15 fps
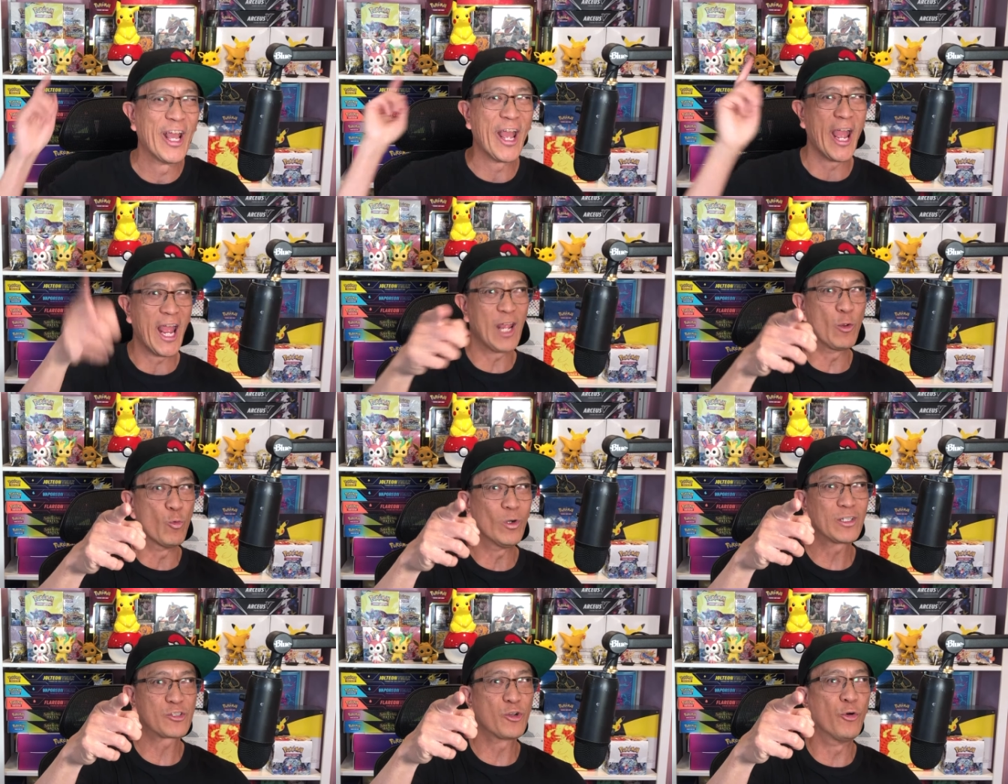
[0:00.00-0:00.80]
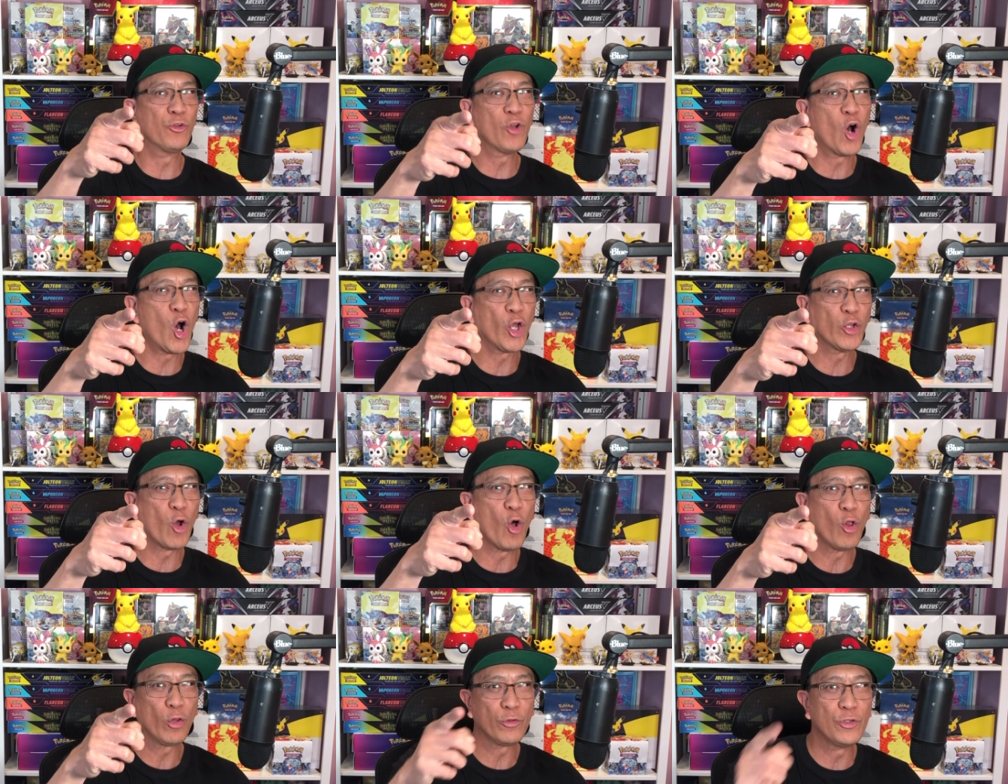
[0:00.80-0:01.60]
Hey, what's going on,
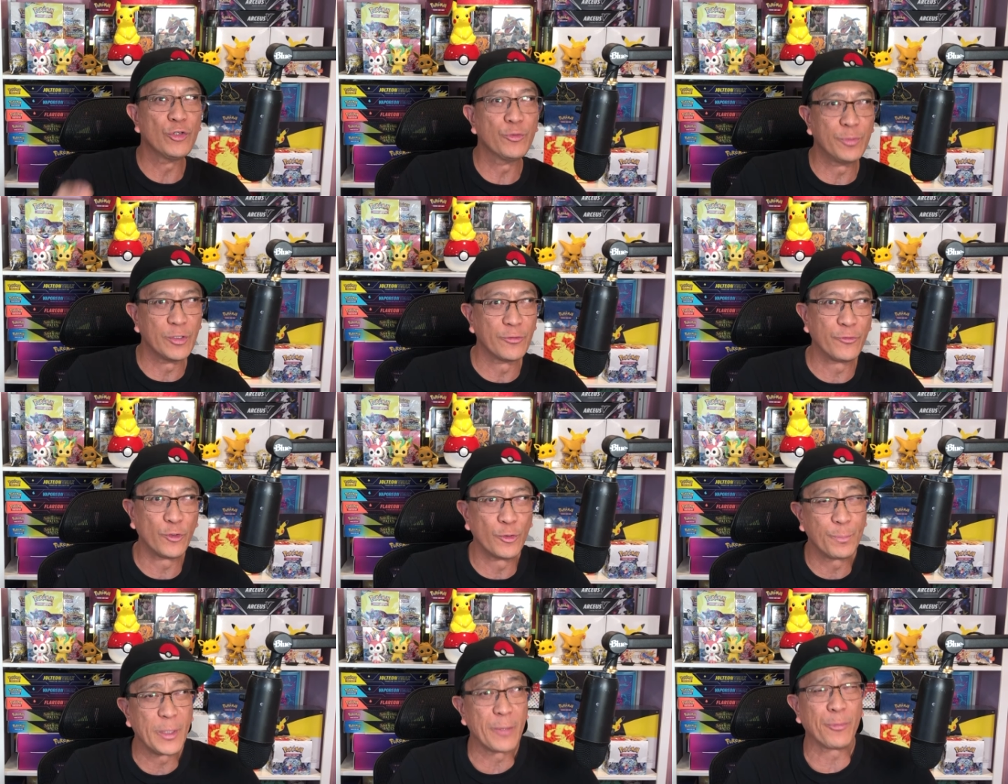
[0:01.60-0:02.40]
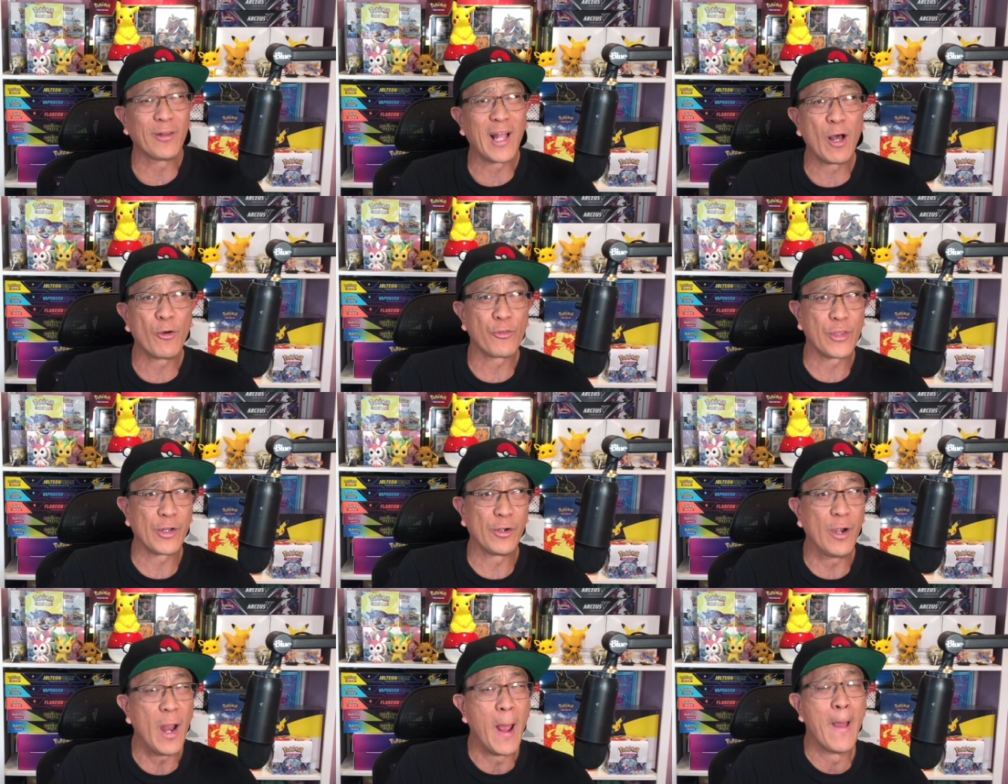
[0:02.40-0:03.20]
all you beautiful people out
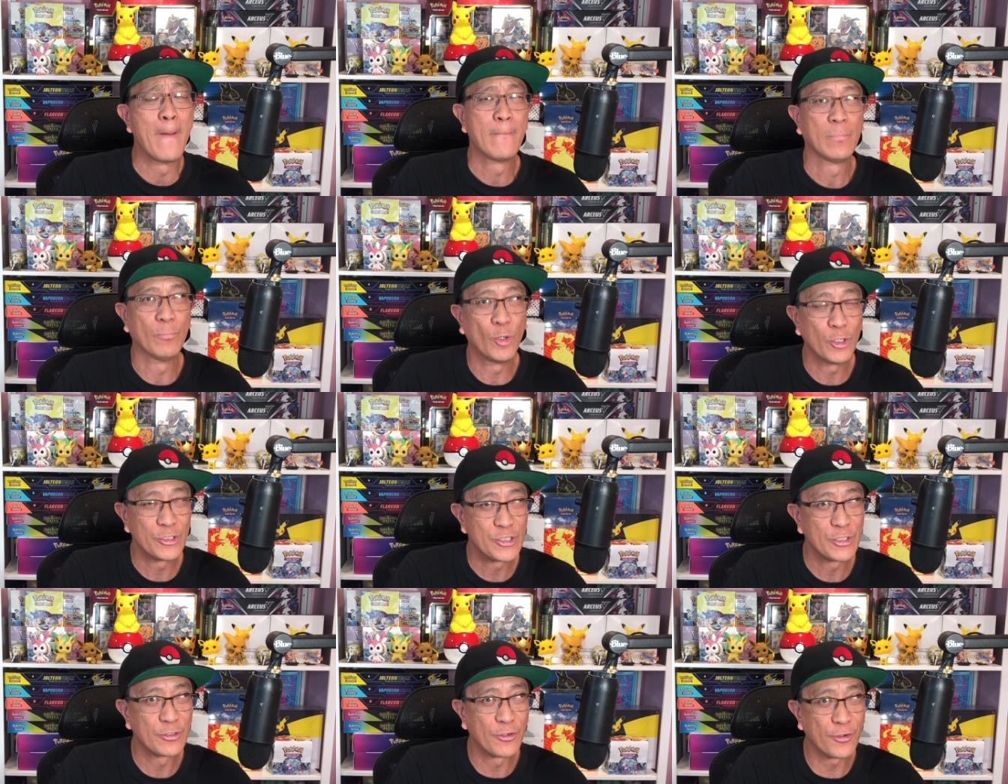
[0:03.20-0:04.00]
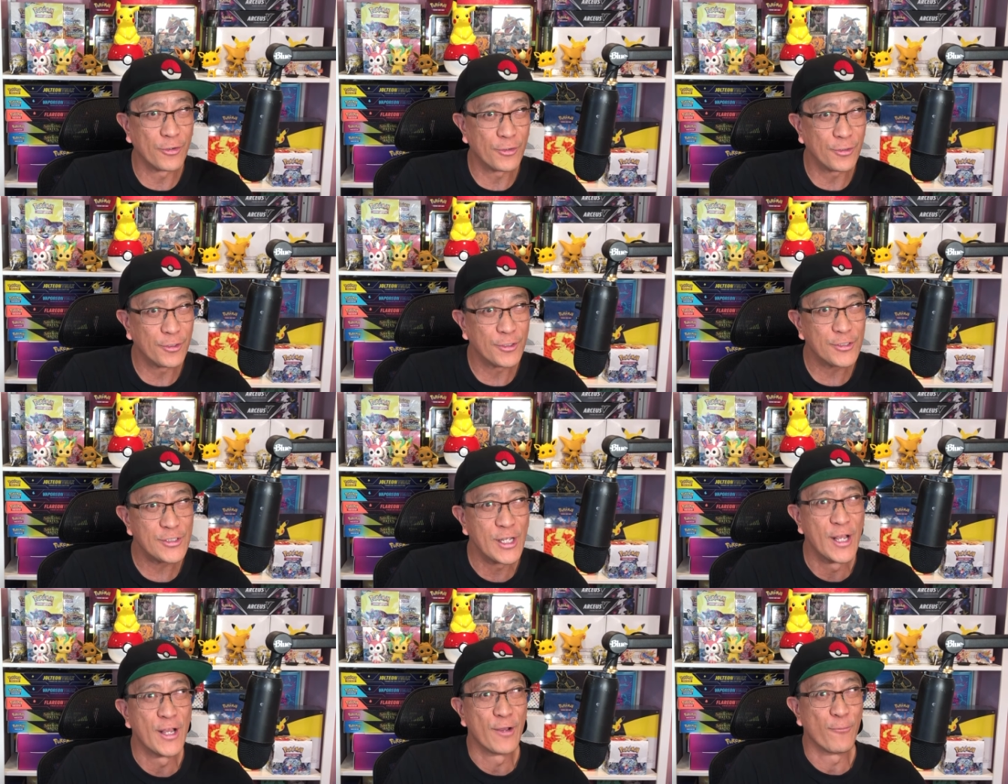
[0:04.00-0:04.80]
there, boys and girls?
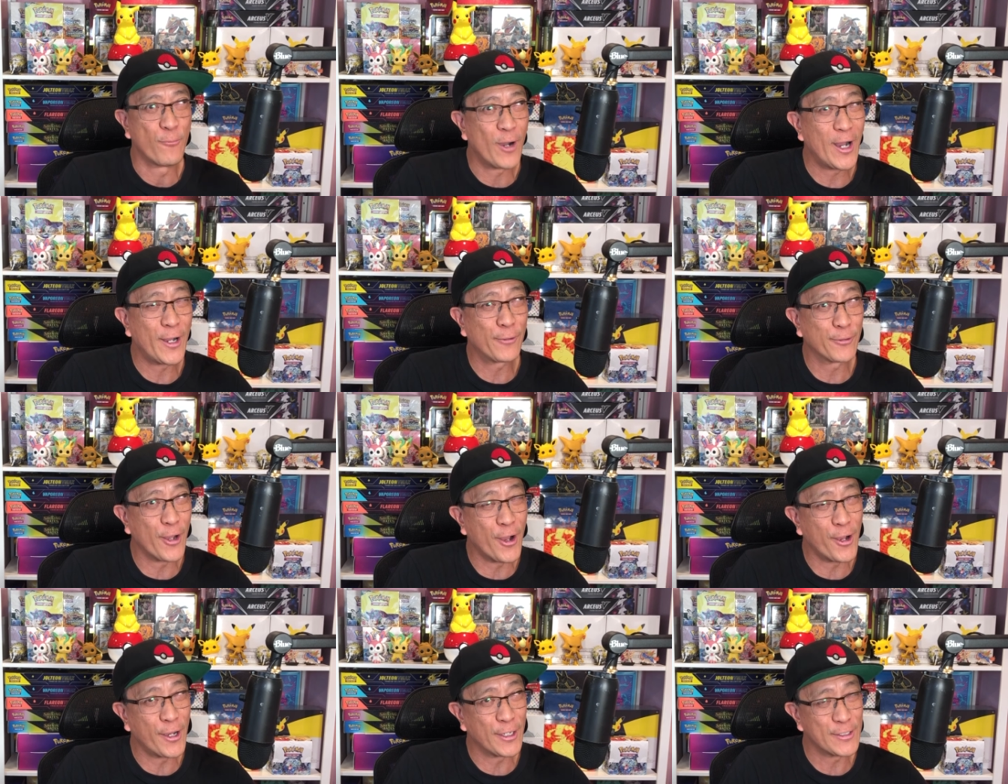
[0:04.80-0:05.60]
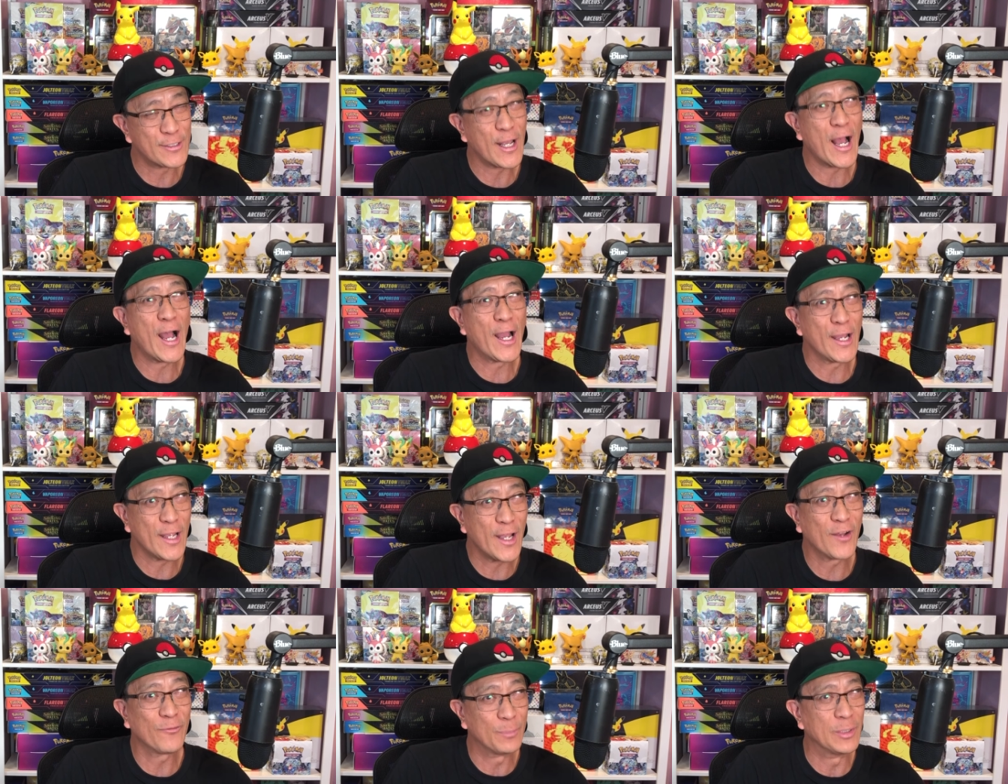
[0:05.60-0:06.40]
Wow, guys, I
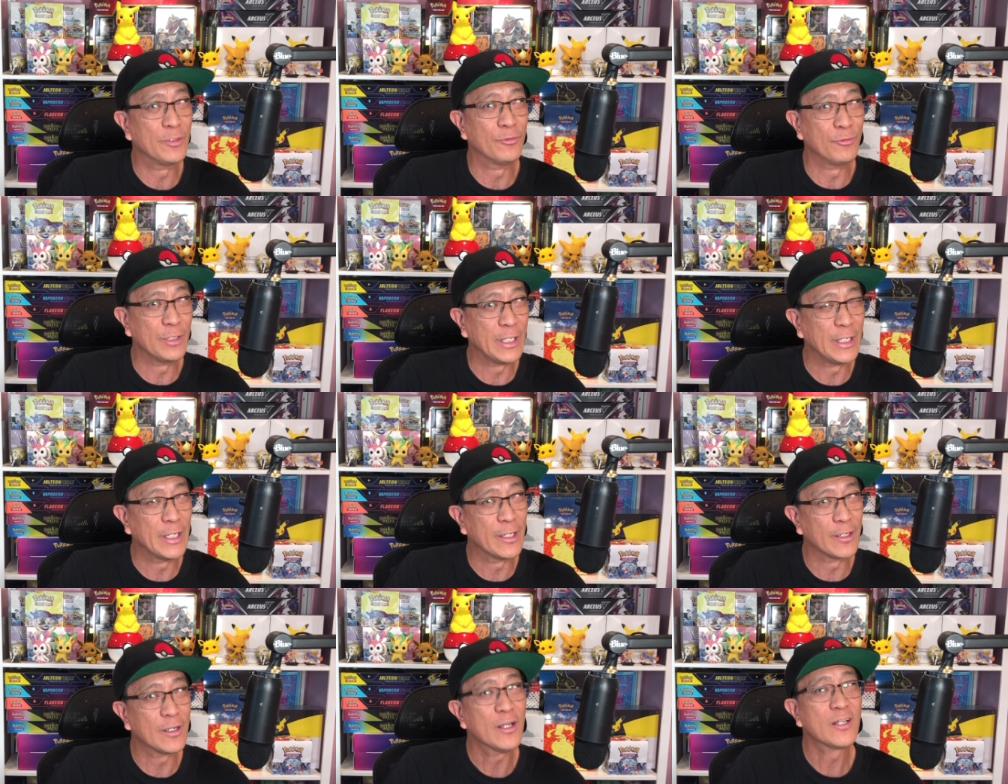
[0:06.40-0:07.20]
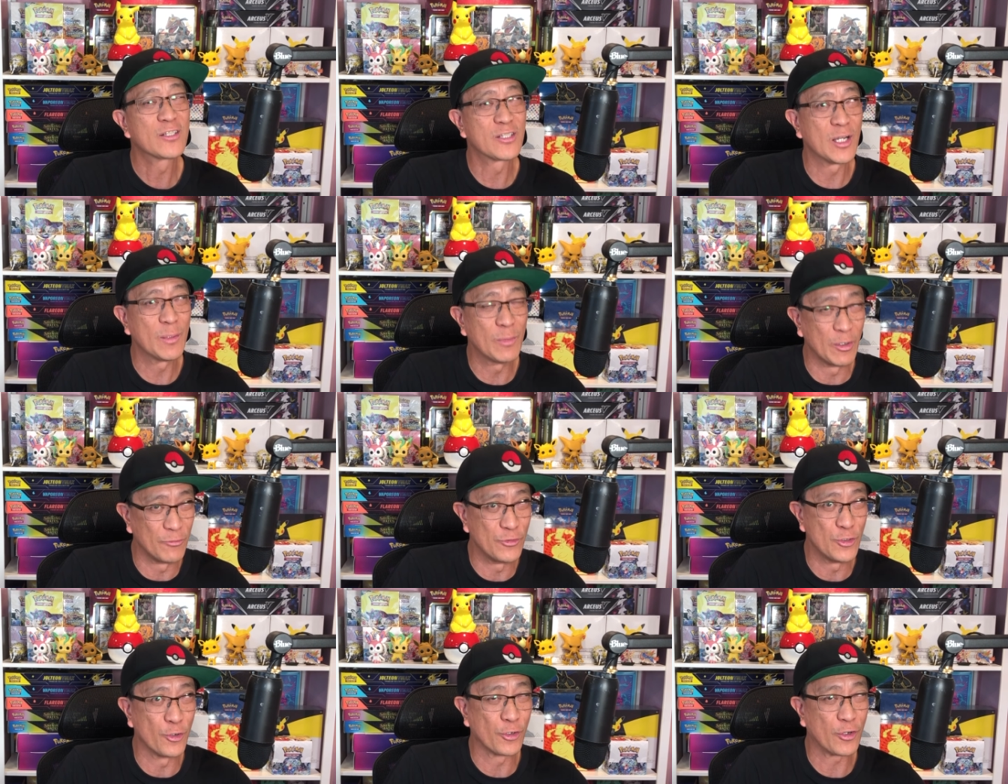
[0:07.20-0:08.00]
have been reading some of
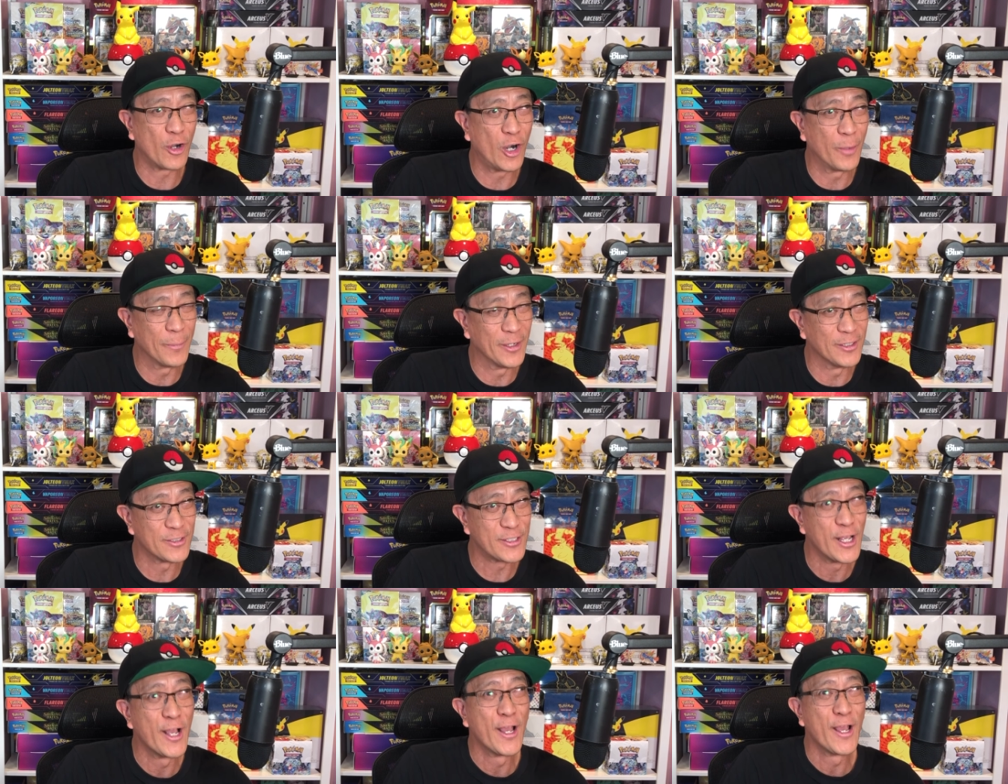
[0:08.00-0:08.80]
your comments,